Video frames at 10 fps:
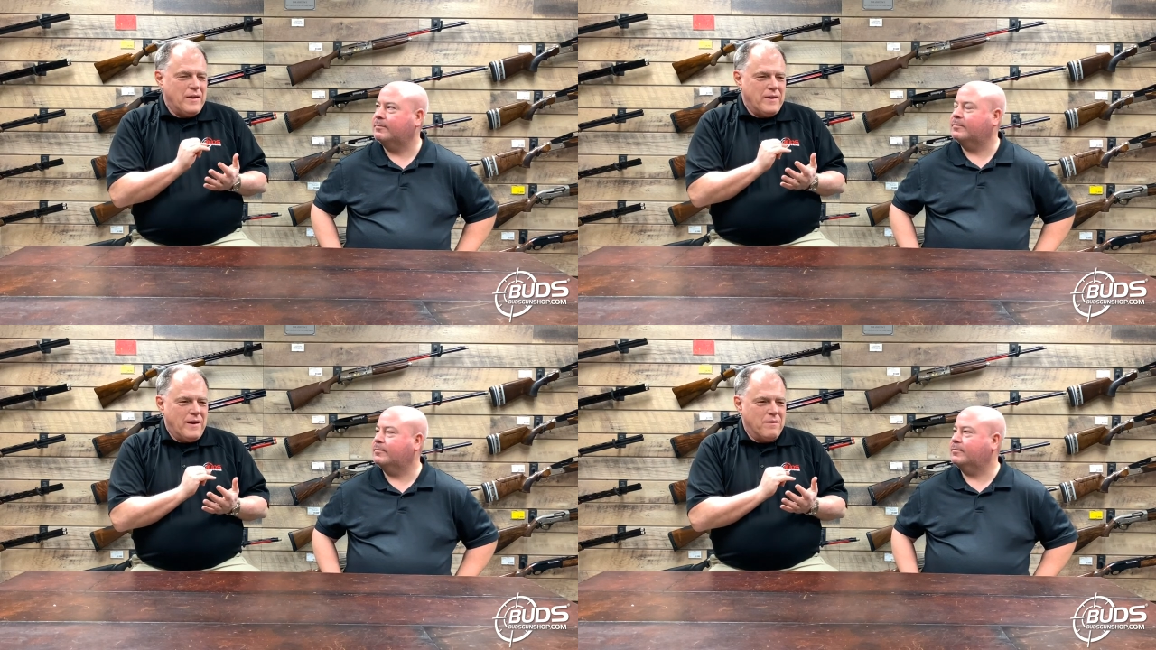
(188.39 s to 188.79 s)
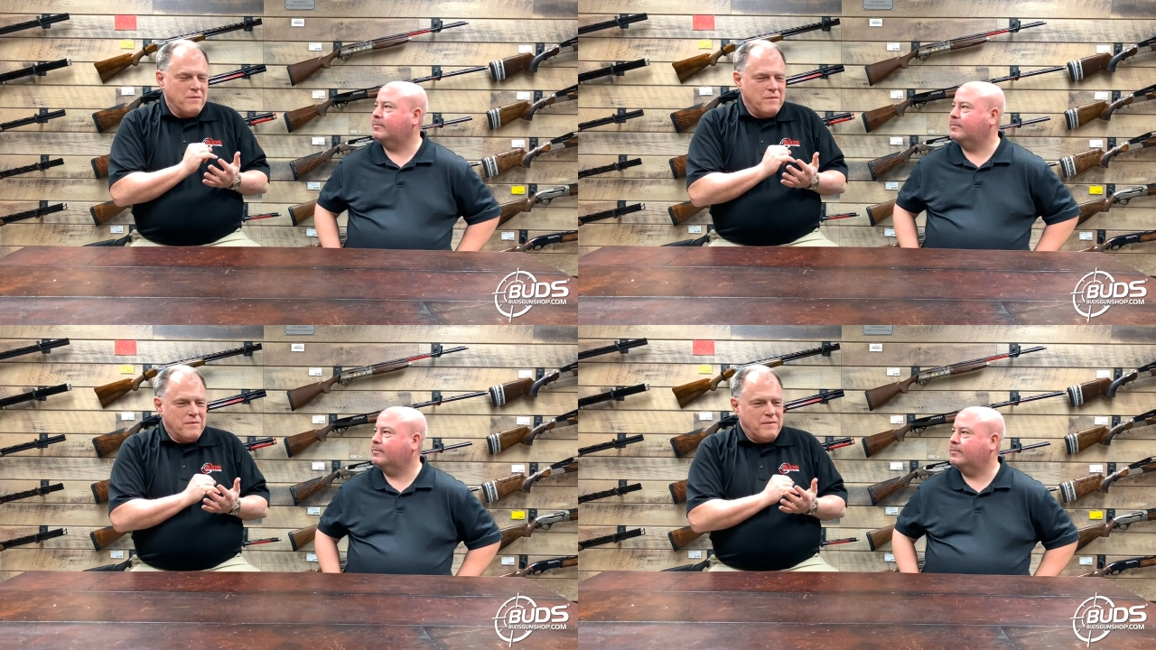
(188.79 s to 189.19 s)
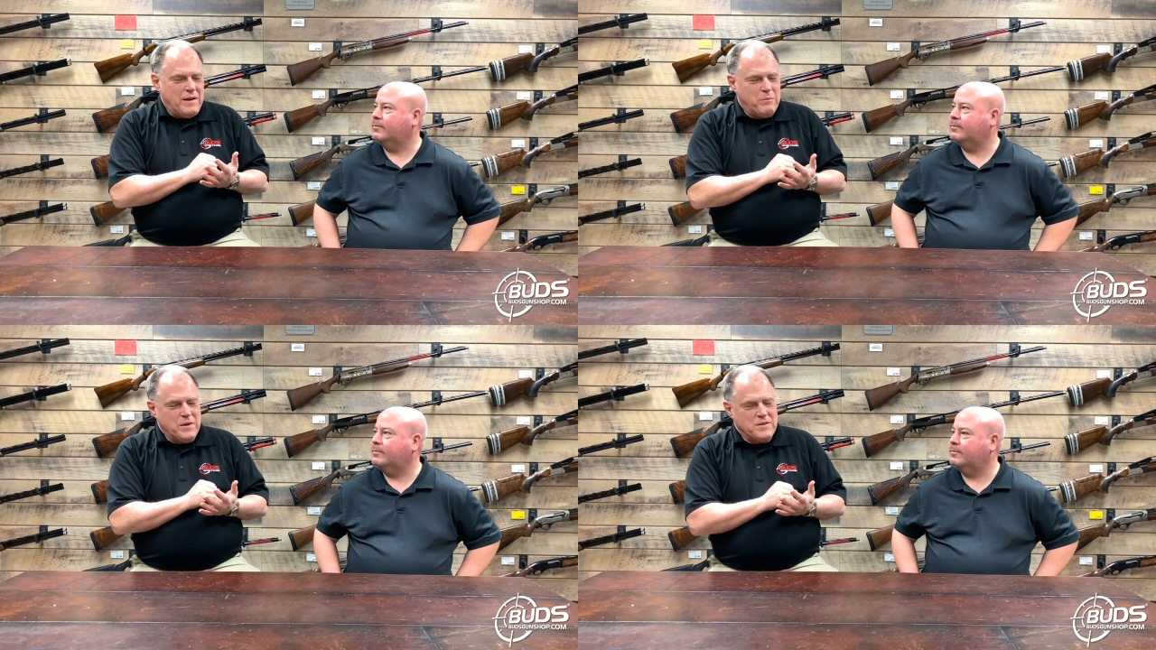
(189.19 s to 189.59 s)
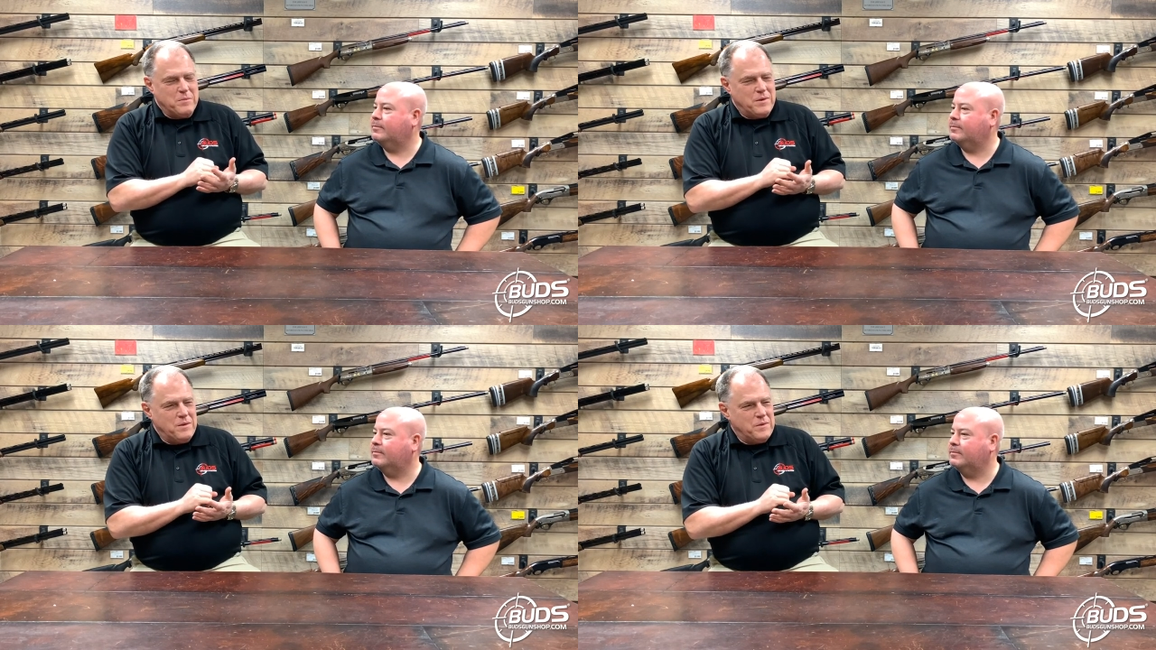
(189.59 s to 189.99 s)
Speaker 1: Now, that brings
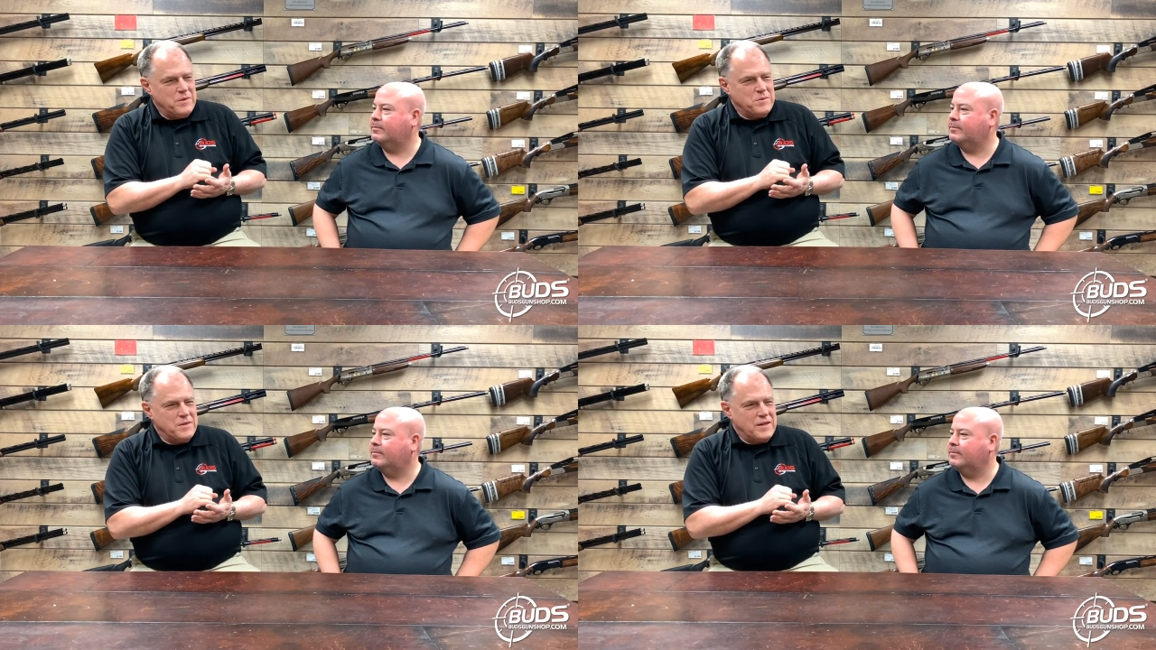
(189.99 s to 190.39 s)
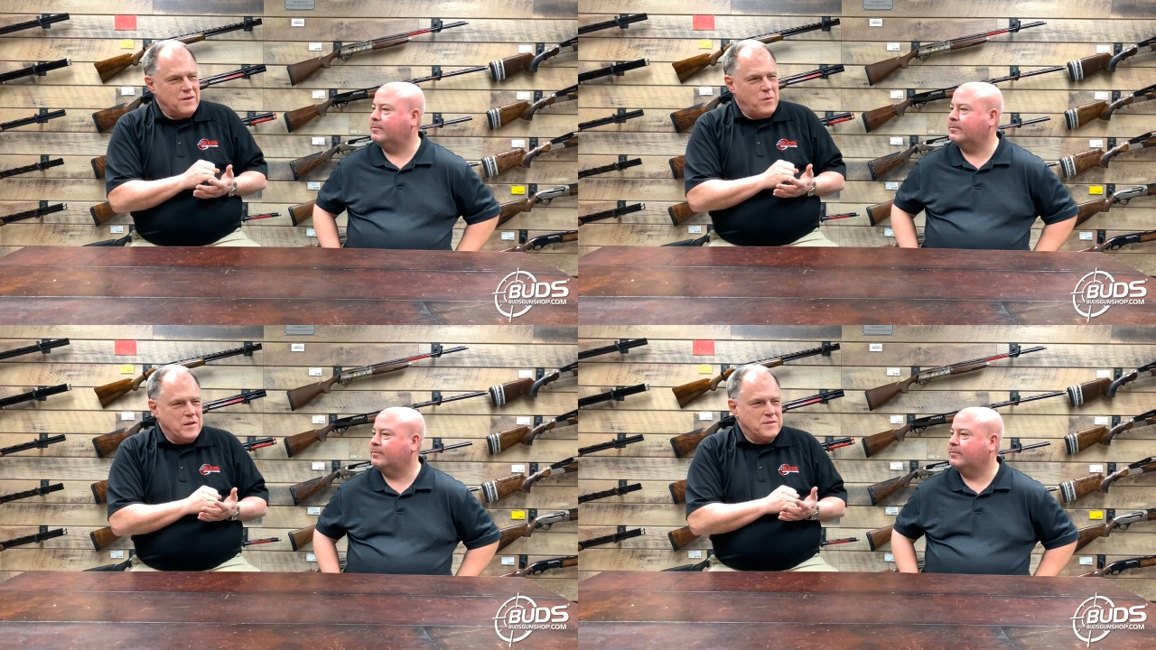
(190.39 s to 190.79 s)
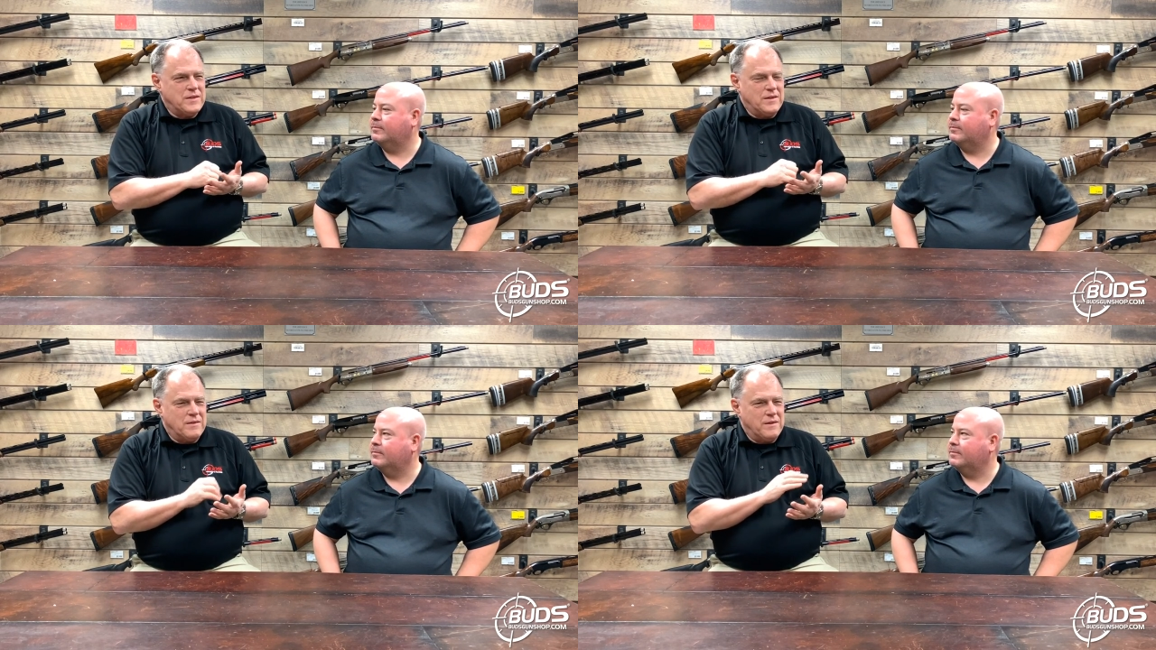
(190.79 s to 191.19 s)
up another interesting question.